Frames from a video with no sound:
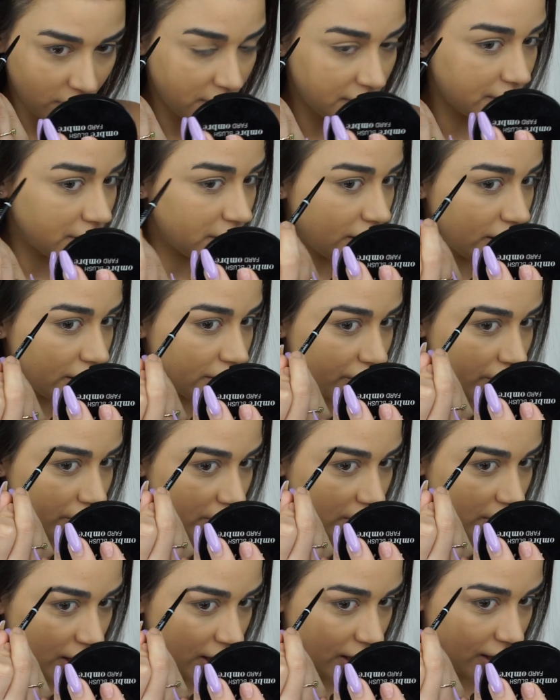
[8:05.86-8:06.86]
and then I
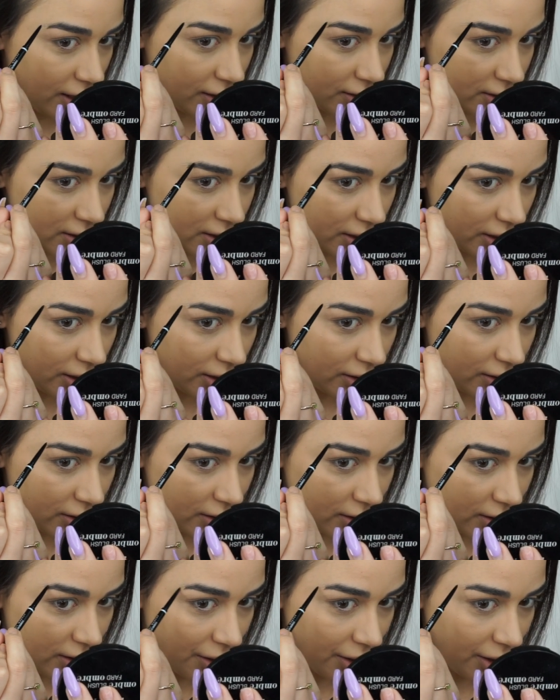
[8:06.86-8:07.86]
create
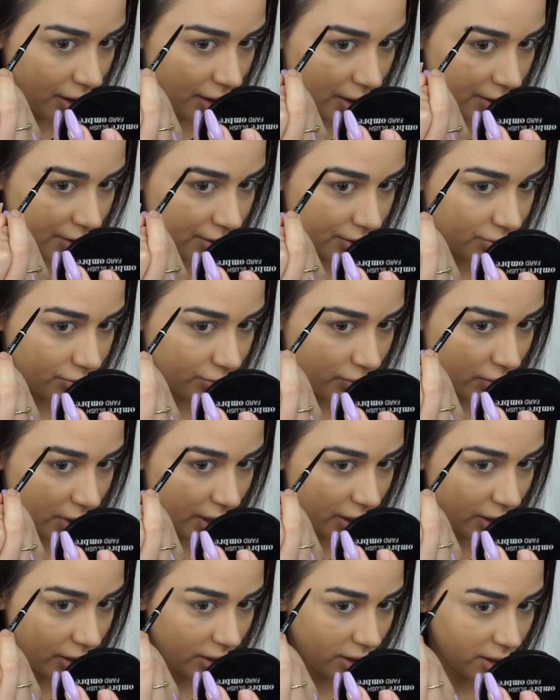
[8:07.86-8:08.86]
hairs
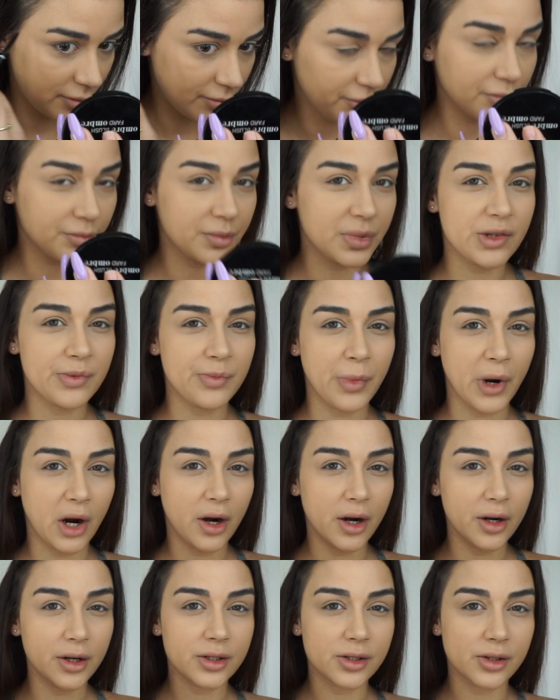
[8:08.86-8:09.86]
where I'm
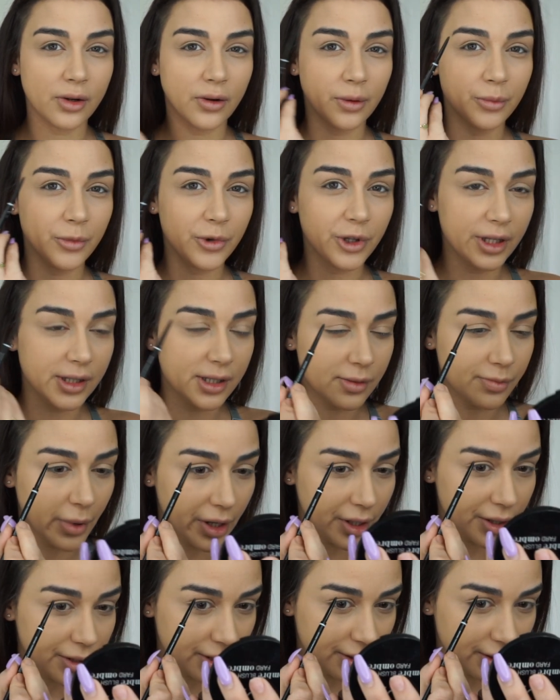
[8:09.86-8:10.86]
sparse. So I'm really
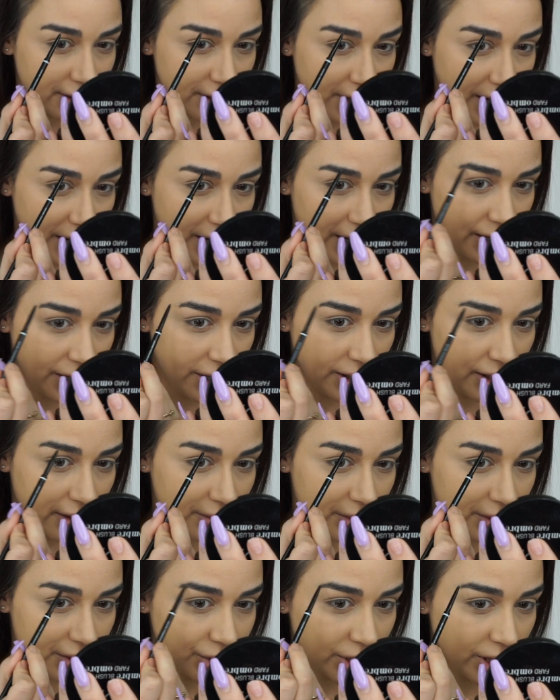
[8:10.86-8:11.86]
sparse in that area.
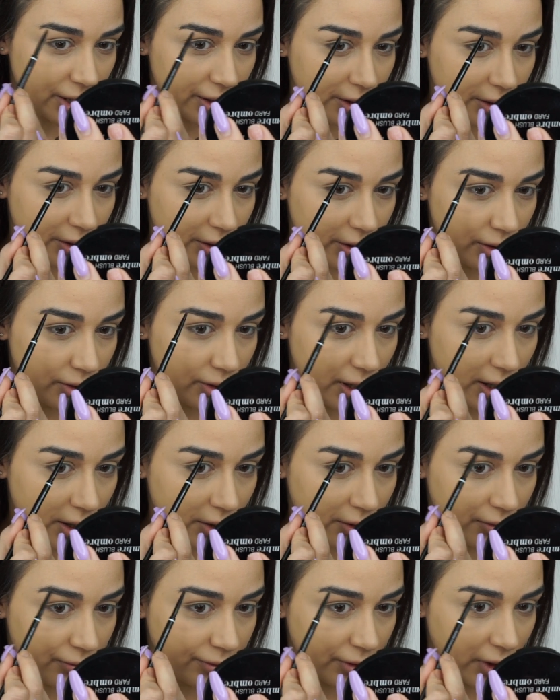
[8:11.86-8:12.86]
I've been trying to grow
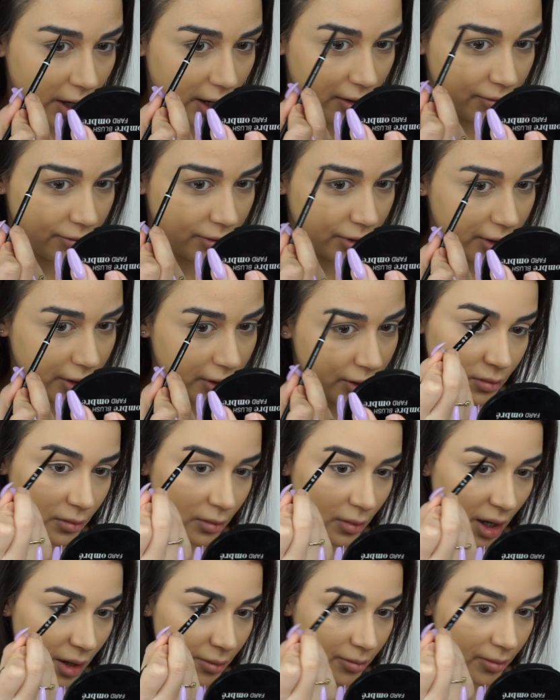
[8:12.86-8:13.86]
out forever.
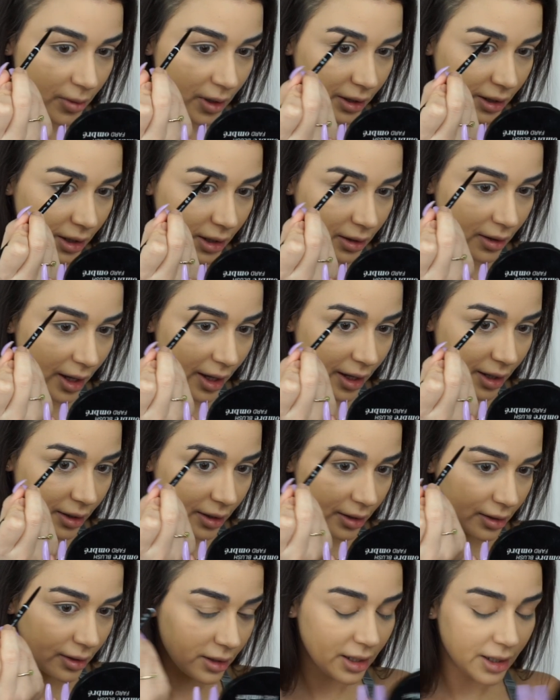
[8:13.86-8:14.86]
I really
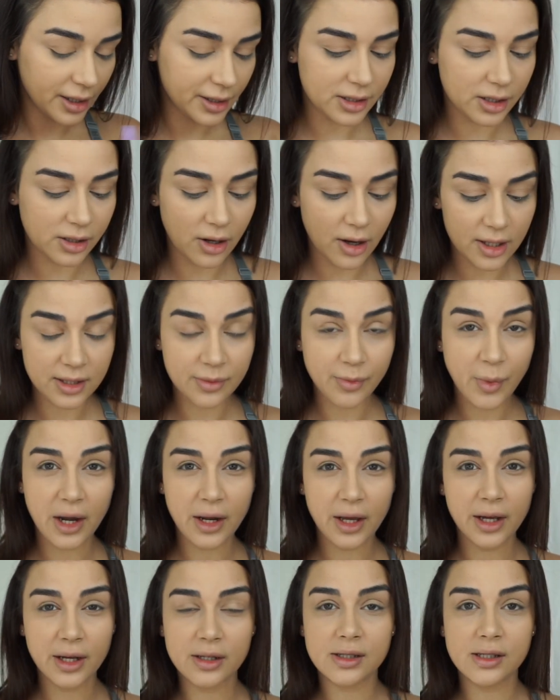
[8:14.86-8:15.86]
like
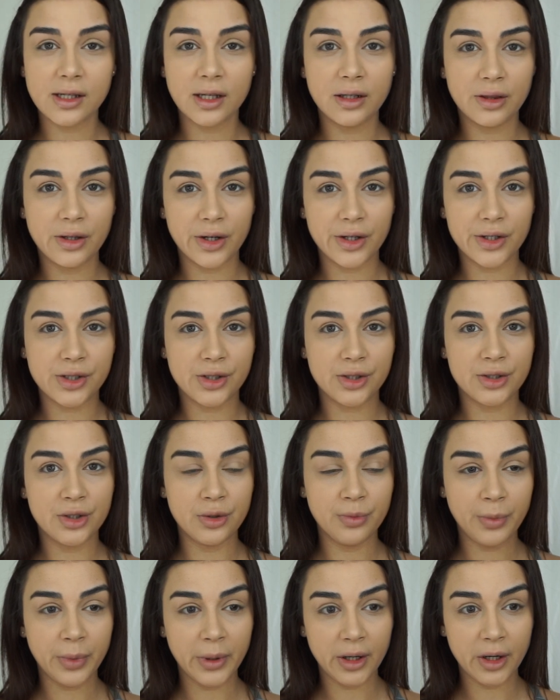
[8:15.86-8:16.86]
Nyxcosmetics. Like, they're
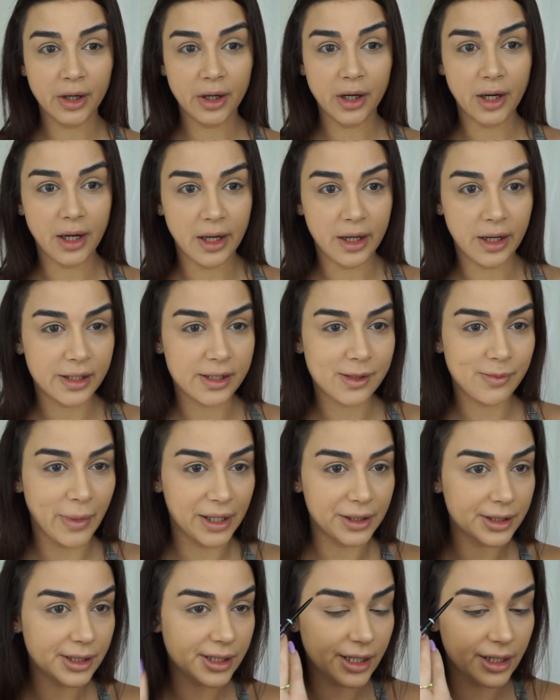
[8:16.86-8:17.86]
super
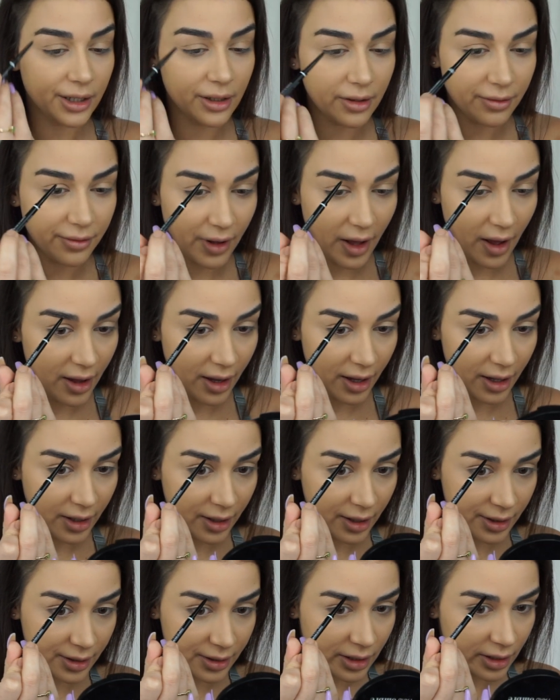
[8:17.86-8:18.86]
inexpensive
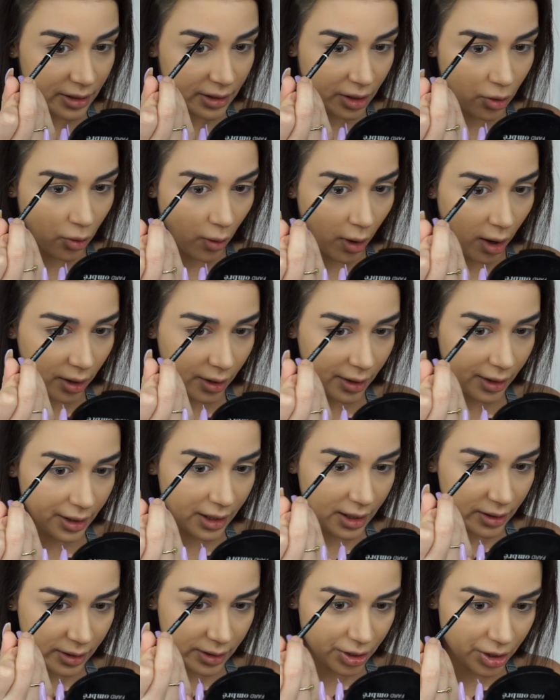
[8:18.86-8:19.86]
and the
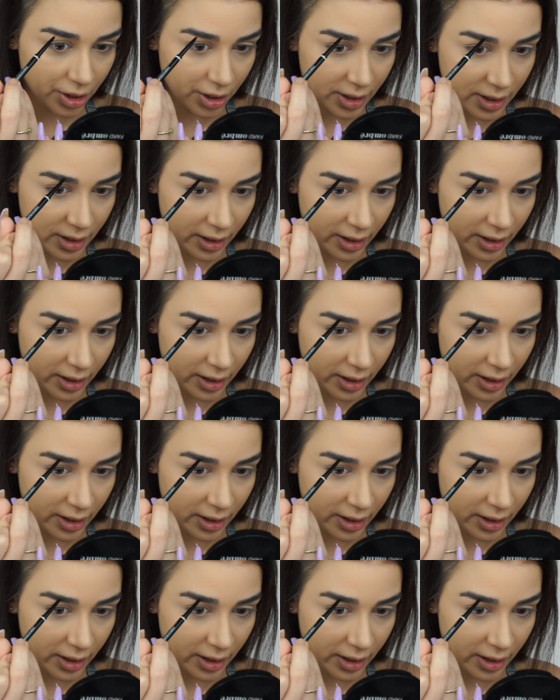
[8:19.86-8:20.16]
quality is just